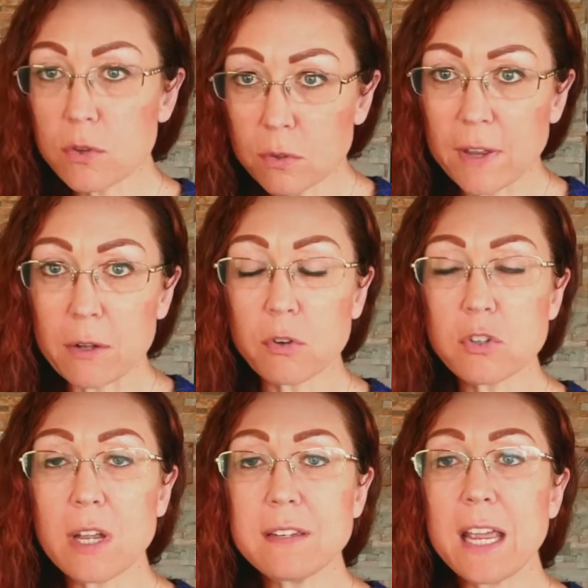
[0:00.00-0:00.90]
vagal
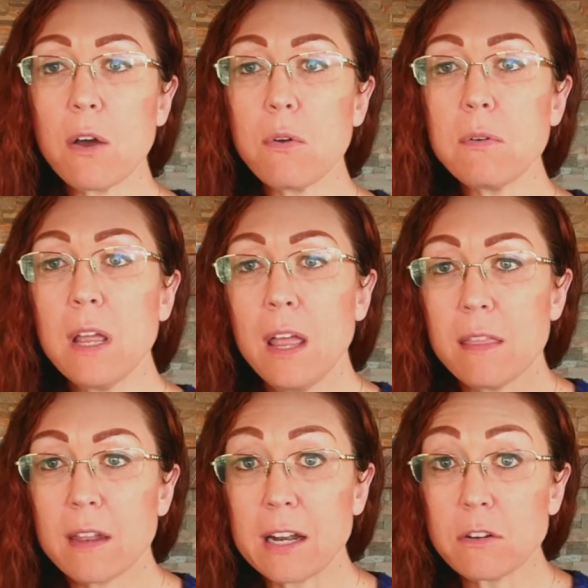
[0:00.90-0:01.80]
shutdown
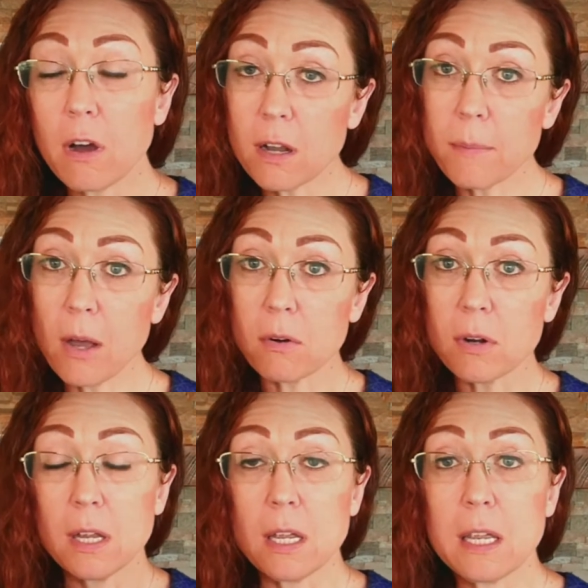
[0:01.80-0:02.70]
that I talk about
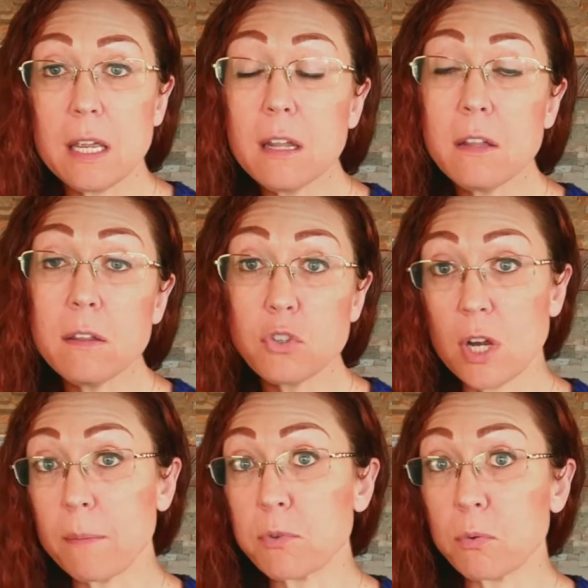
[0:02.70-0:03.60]
in
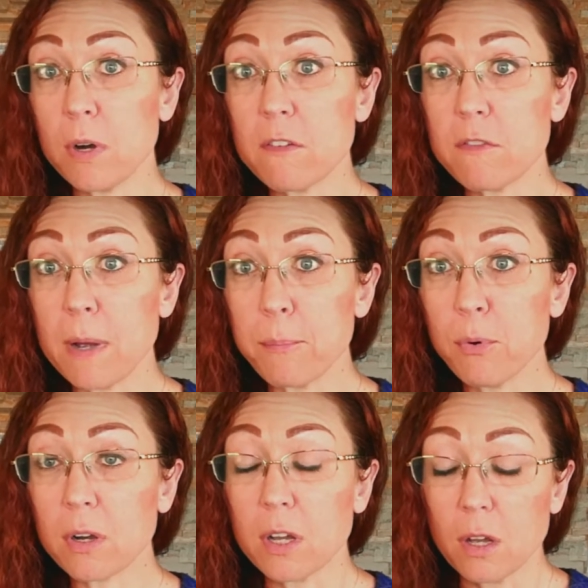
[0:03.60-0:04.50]
chapter 1 of my
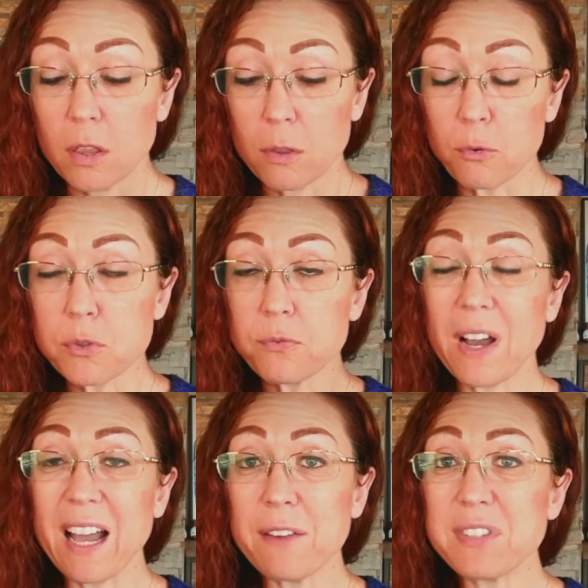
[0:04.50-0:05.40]
book, those
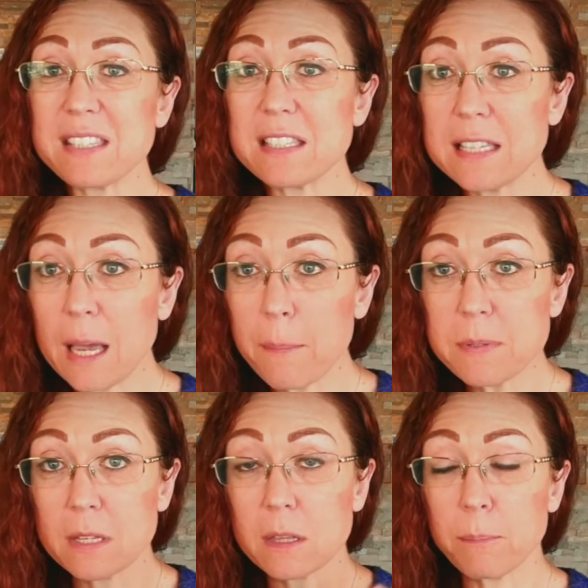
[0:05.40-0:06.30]
5 steps
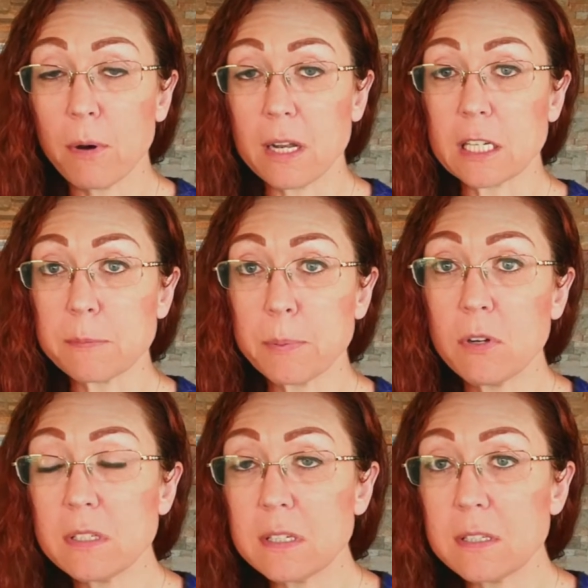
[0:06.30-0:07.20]
that the body
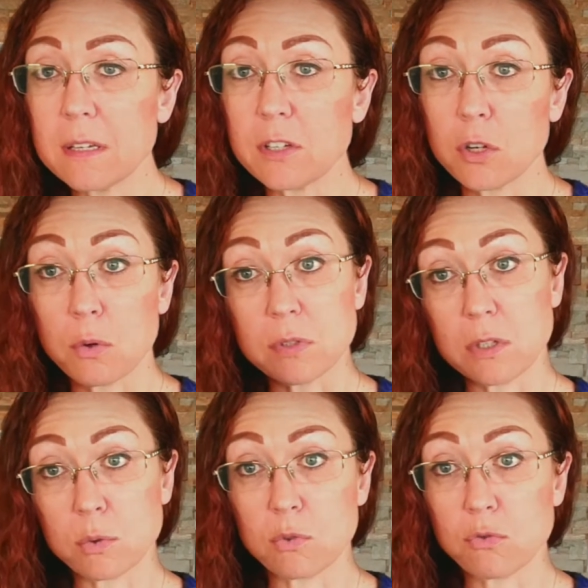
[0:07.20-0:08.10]
experiences as it goes
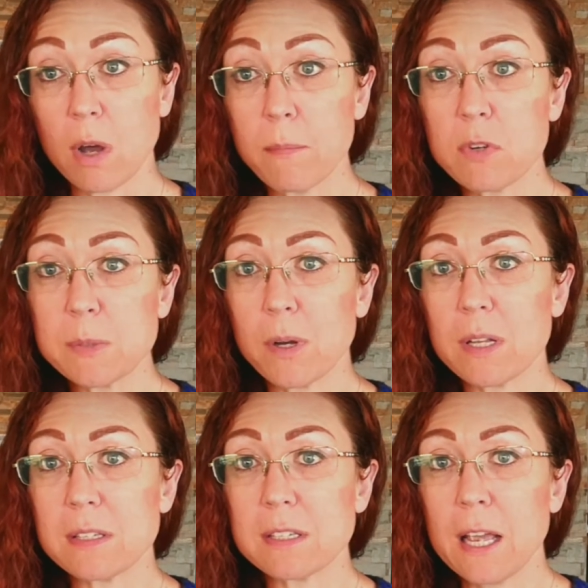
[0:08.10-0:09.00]
into a trauma
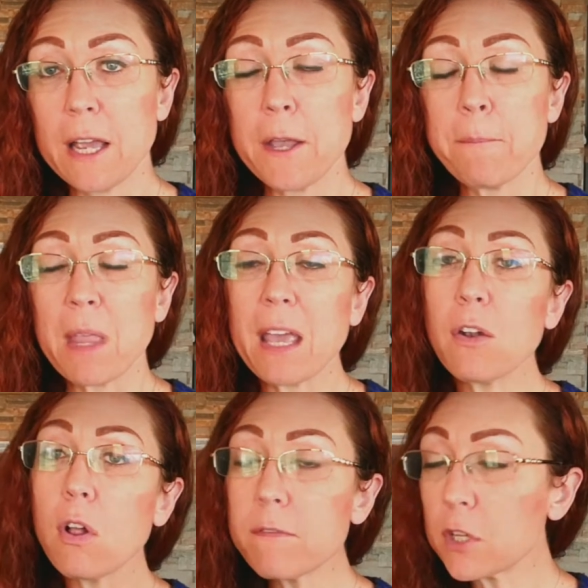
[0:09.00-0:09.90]
response, and
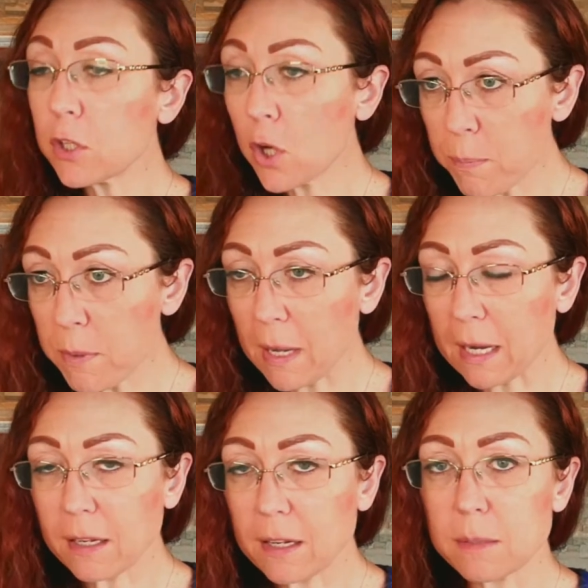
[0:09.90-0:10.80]
all of the coping
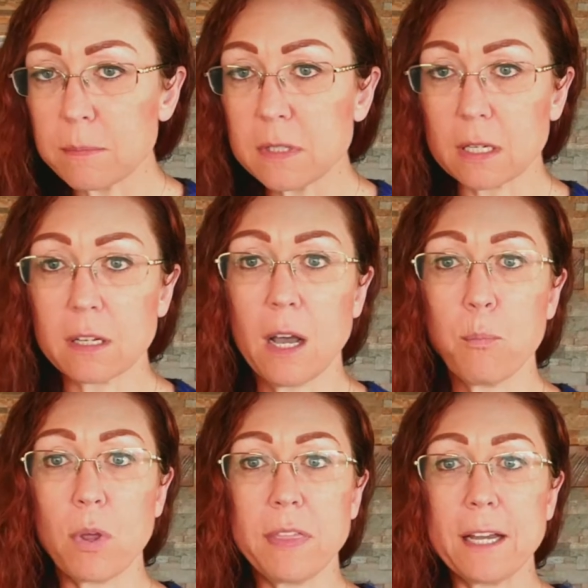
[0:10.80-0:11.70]
mechanisms that come
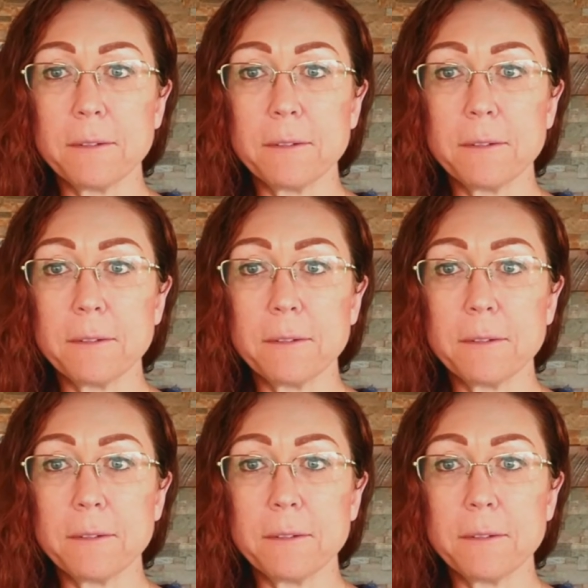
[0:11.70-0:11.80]
with that,